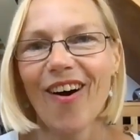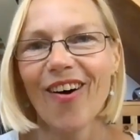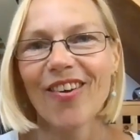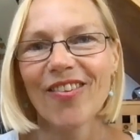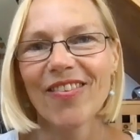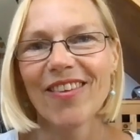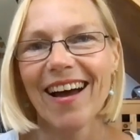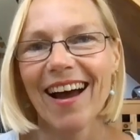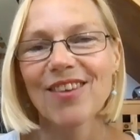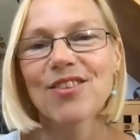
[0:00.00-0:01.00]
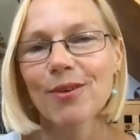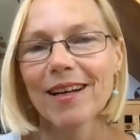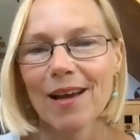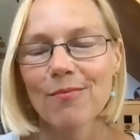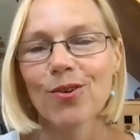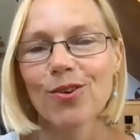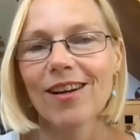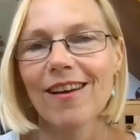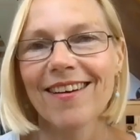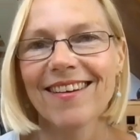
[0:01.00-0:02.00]
on how do I get more
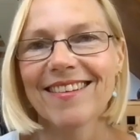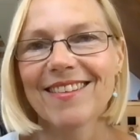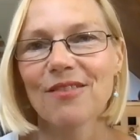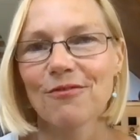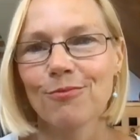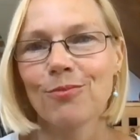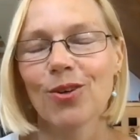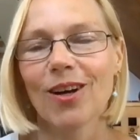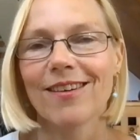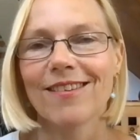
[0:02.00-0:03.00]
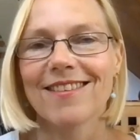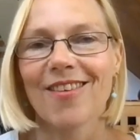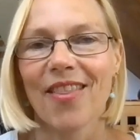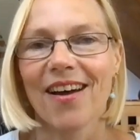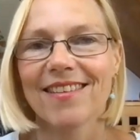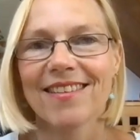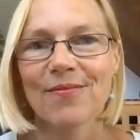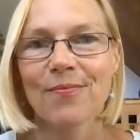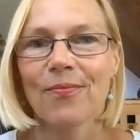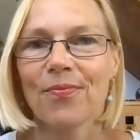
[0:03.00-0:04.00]
aligned for more guidance on that.
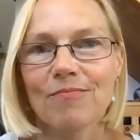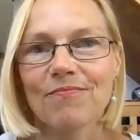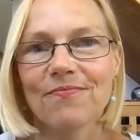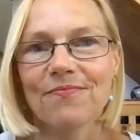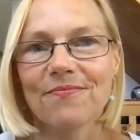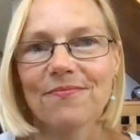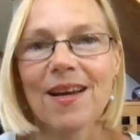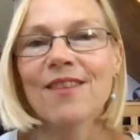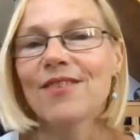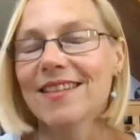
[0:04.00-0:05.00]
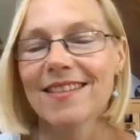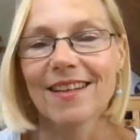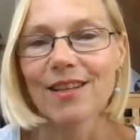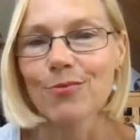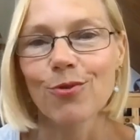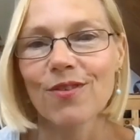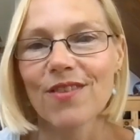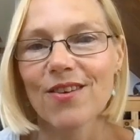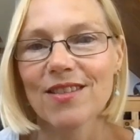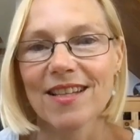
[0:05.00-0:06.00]
Manifesting is one of
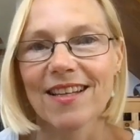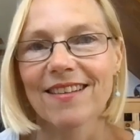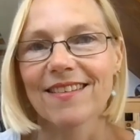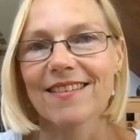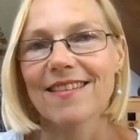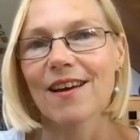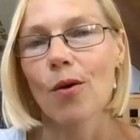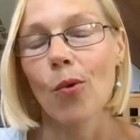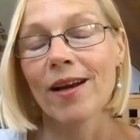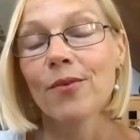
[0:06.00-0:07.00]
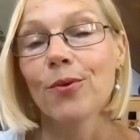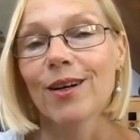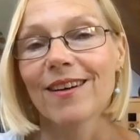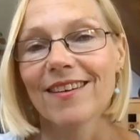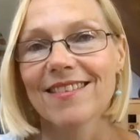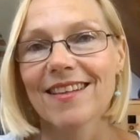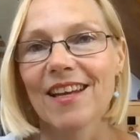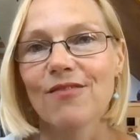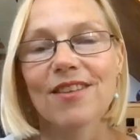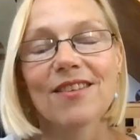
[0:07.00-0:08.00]
those things that when it works,
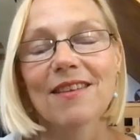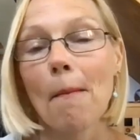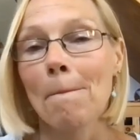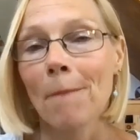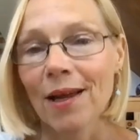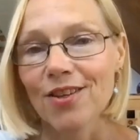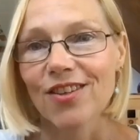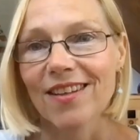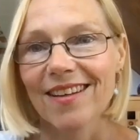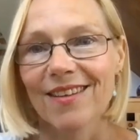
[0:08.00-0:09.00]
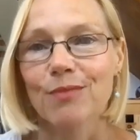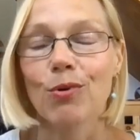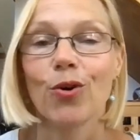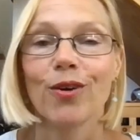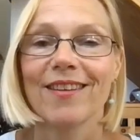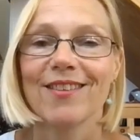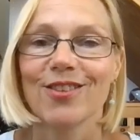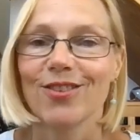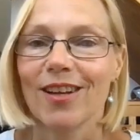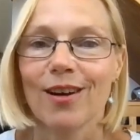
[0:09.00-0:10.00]
it feels like magic is pouring
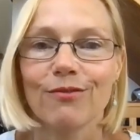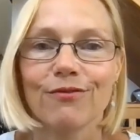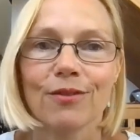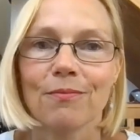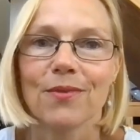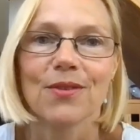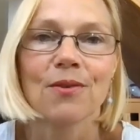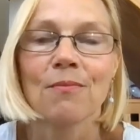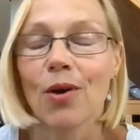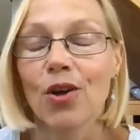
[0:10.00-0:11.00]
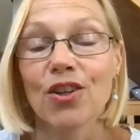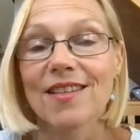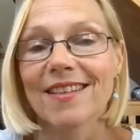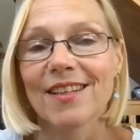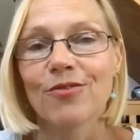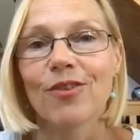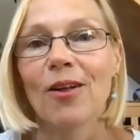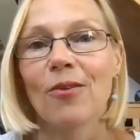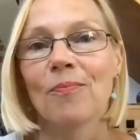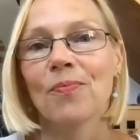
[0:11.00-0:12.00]
into your life from some unseen
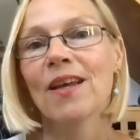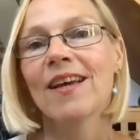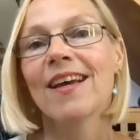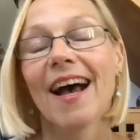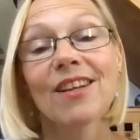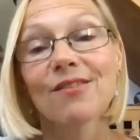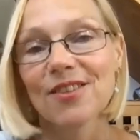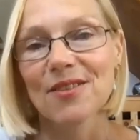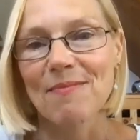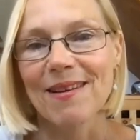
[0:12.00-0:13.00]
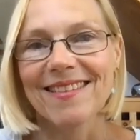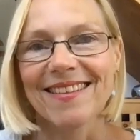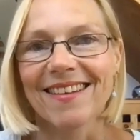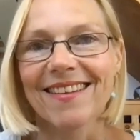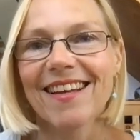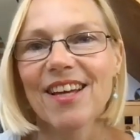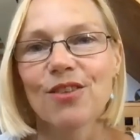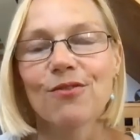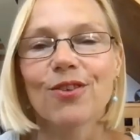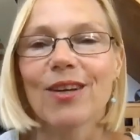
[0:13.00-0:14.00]
realm and it feels amazing.
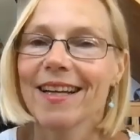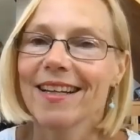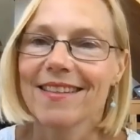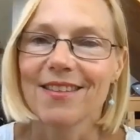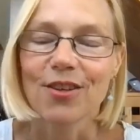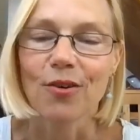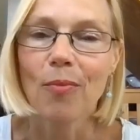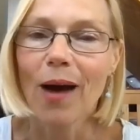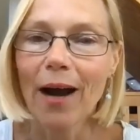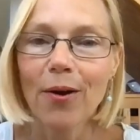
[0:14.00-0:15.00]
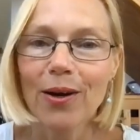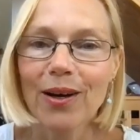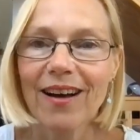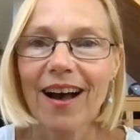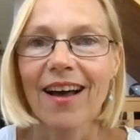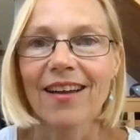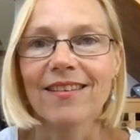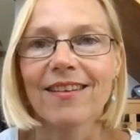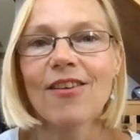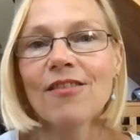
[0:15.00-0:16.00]
You feel connected to your power
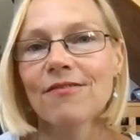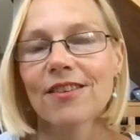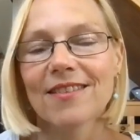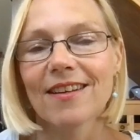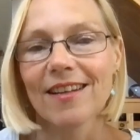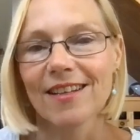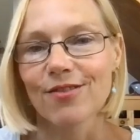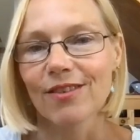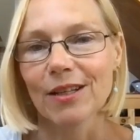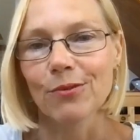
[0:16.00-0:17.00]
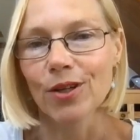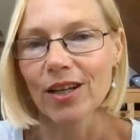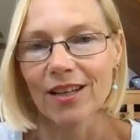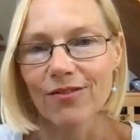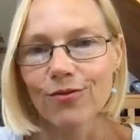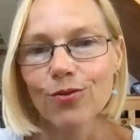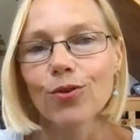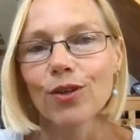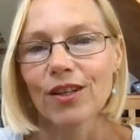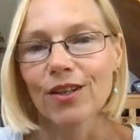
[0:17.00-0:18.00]
and life feels like it's really working
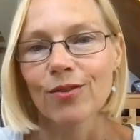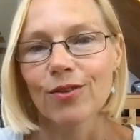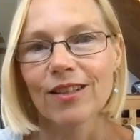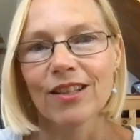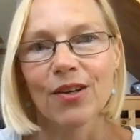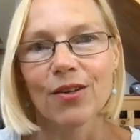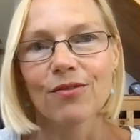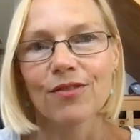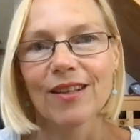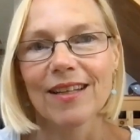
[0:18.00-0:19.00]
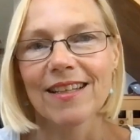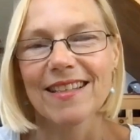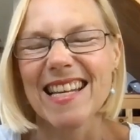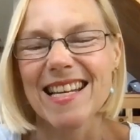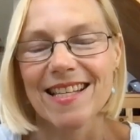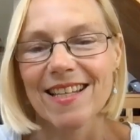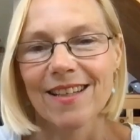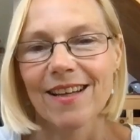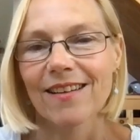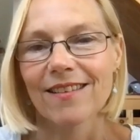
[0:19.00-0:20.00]
for you. You know, you feel it's
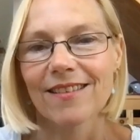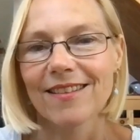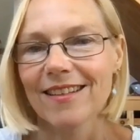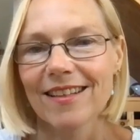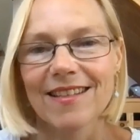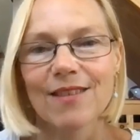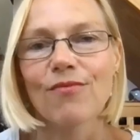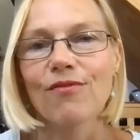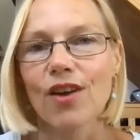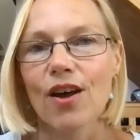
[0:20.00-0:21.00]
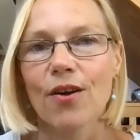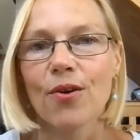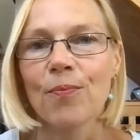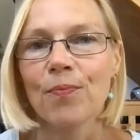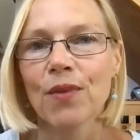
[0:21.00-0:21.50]
easy and it's in flow.